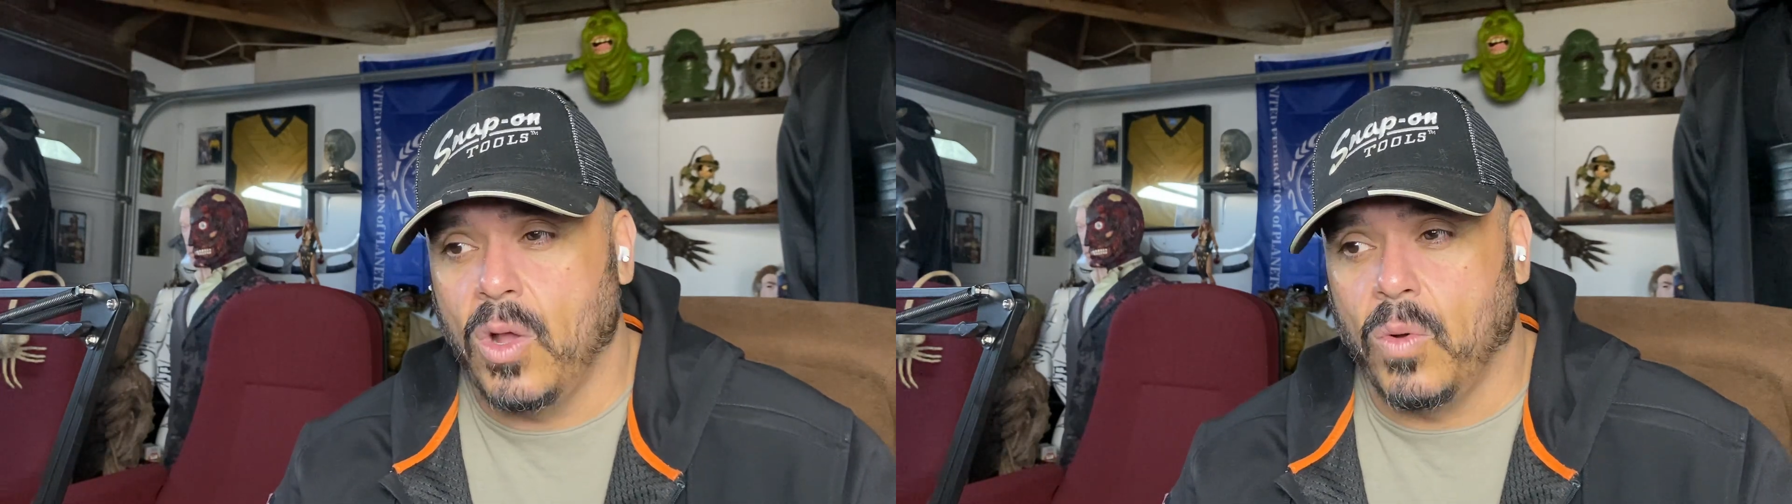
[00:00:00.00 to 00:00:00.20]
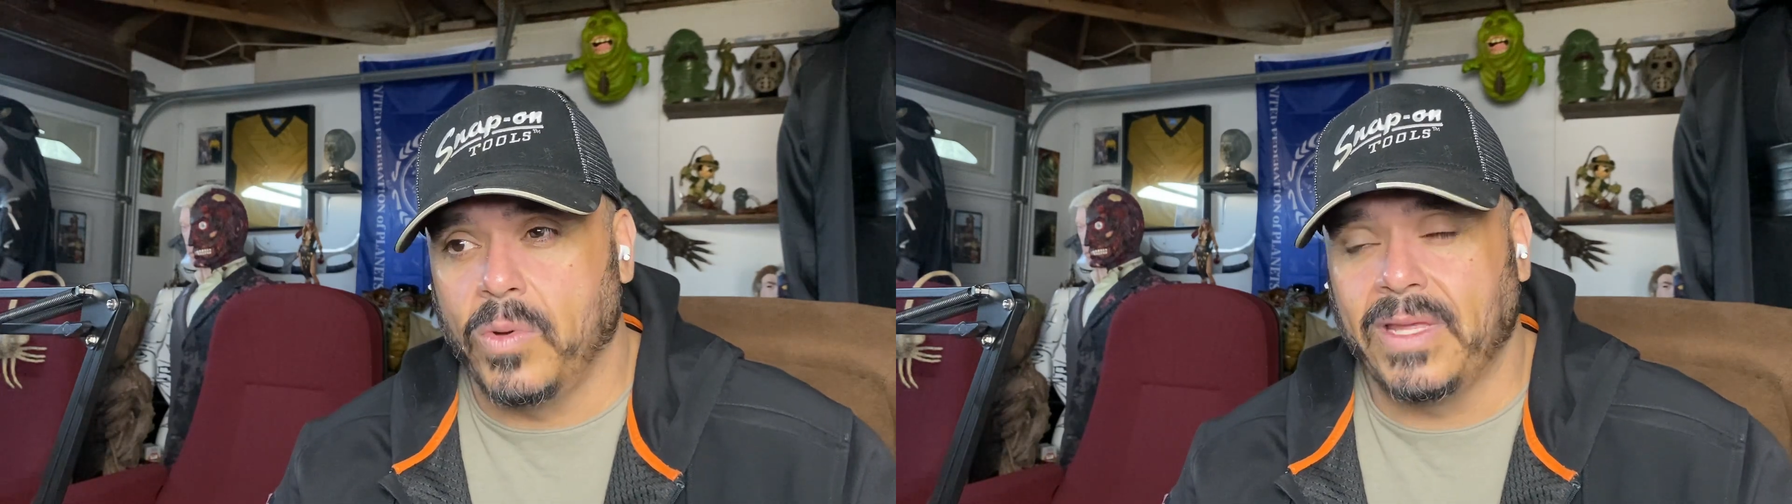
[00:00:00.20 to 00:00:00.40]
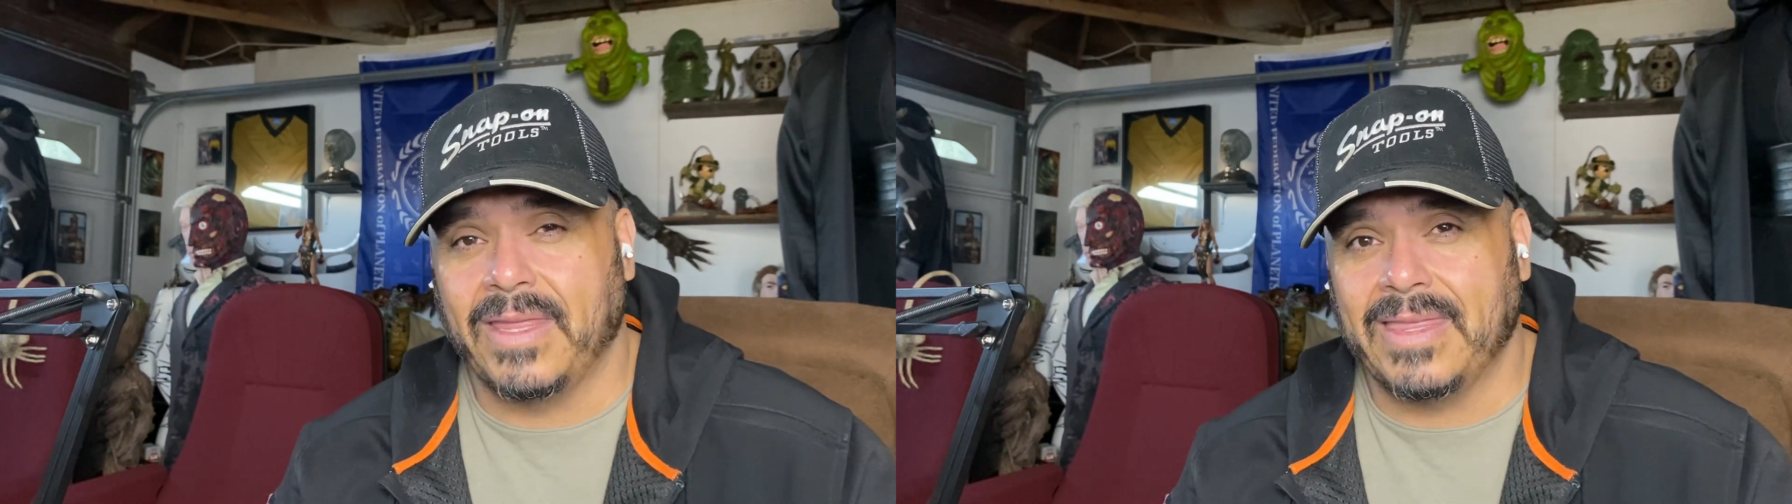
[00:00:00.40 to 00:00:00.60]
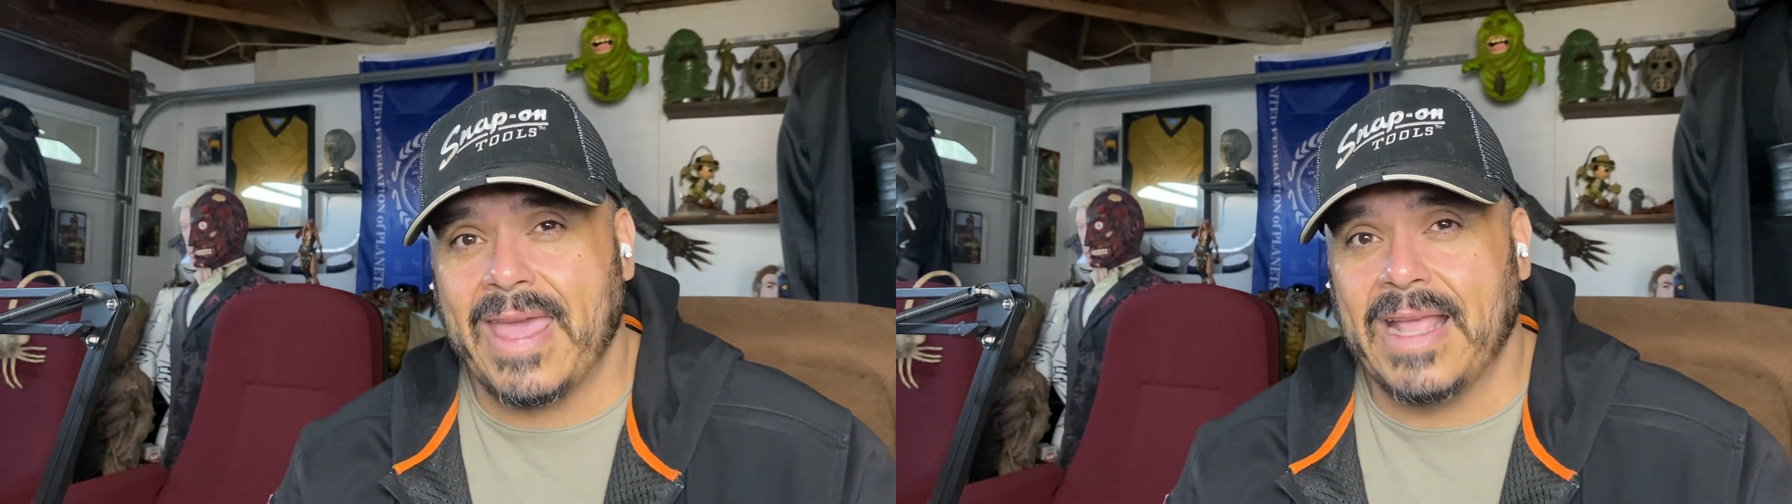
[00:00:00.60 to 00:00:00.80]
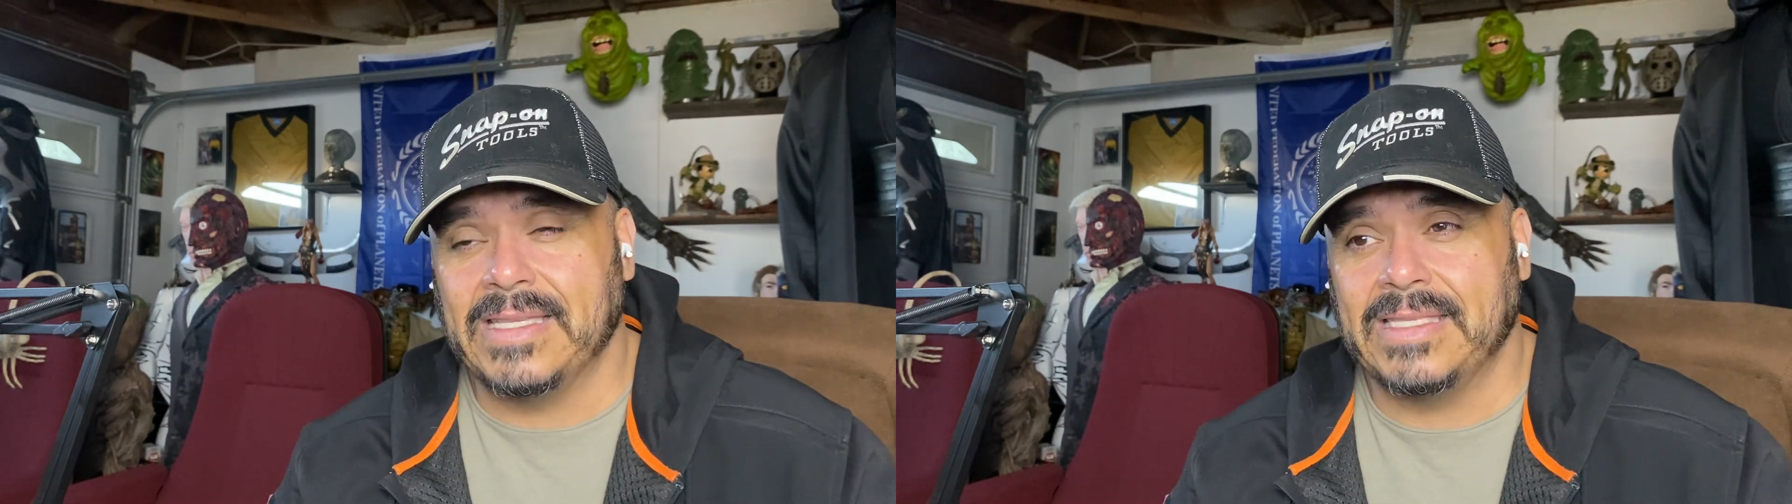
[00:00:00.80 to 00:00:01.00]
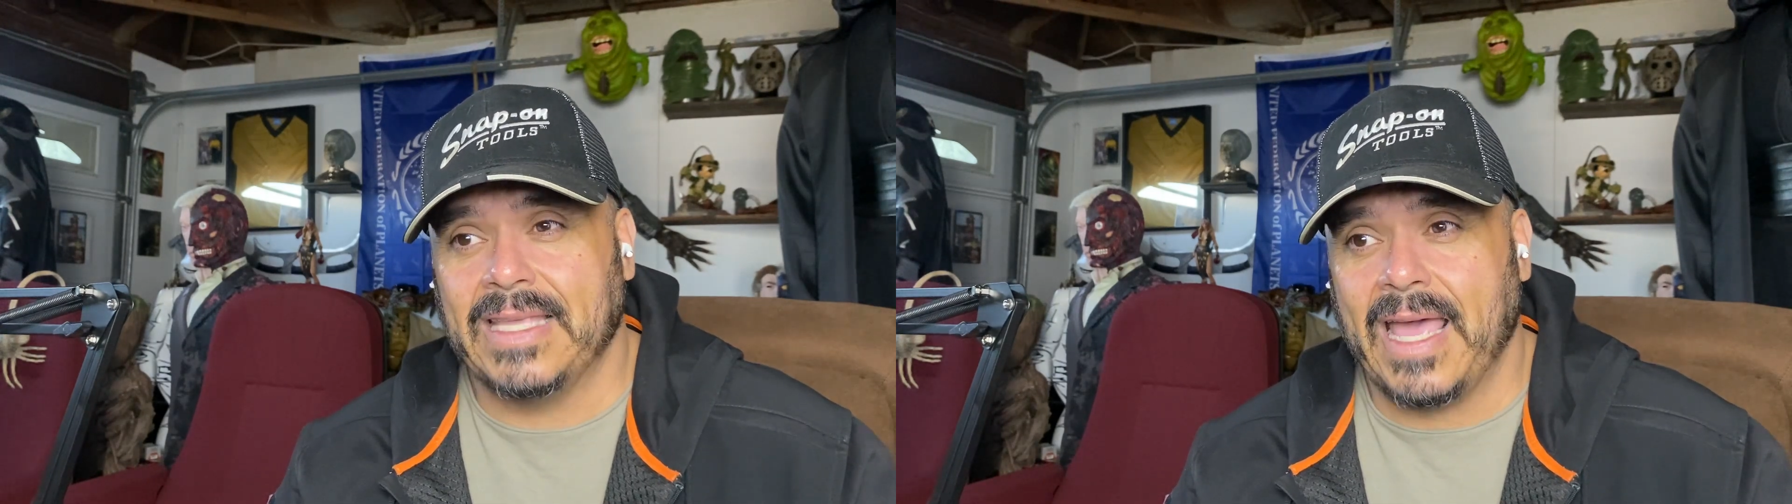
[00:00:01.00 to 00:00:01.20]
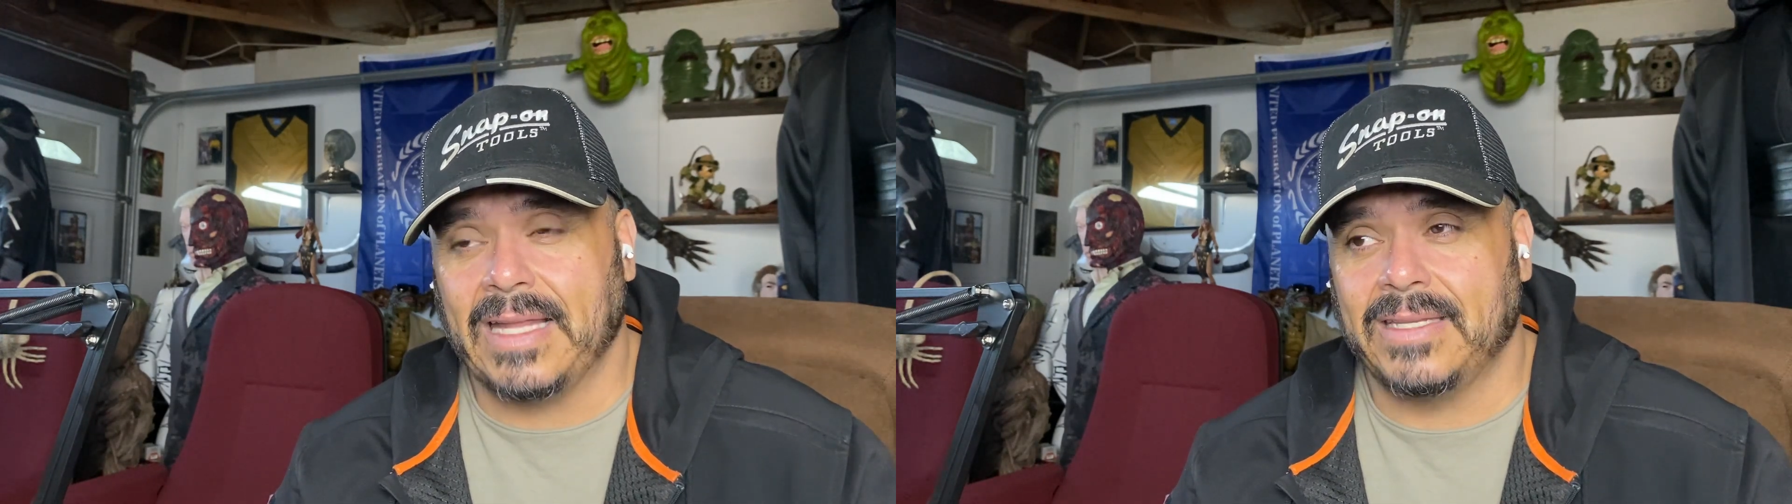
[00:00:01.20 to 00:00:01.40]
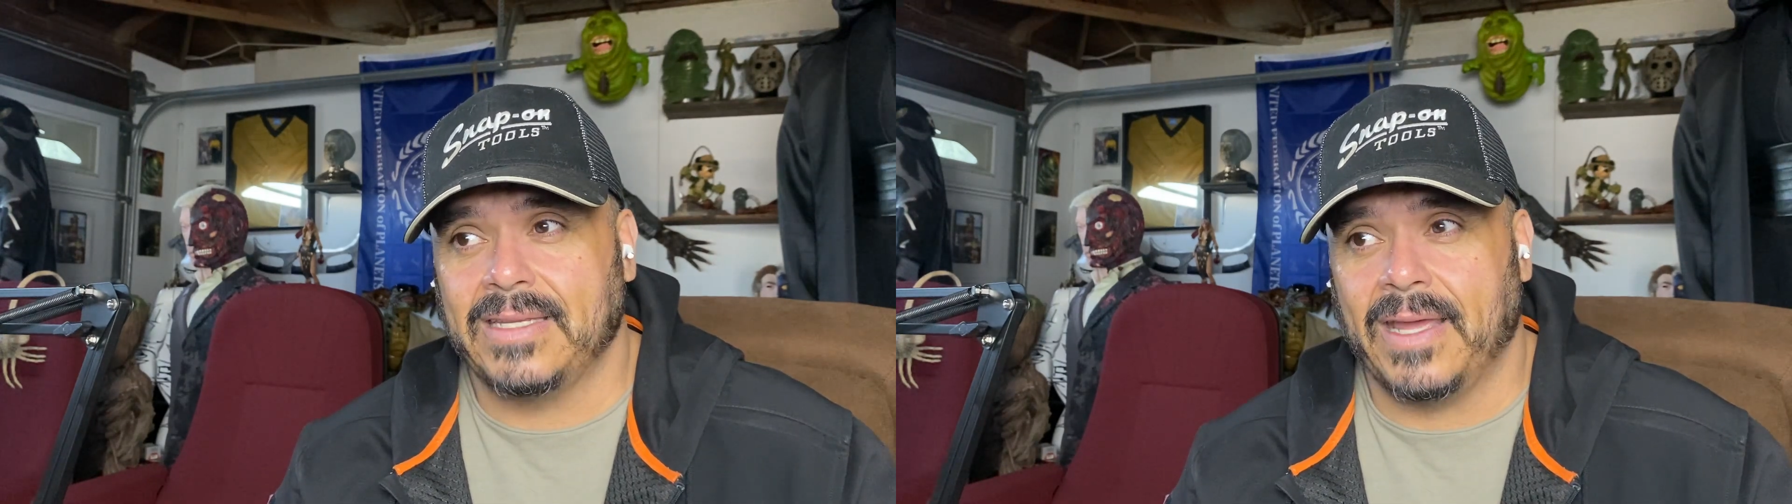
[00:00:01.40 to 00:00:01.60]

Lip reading: one of the things that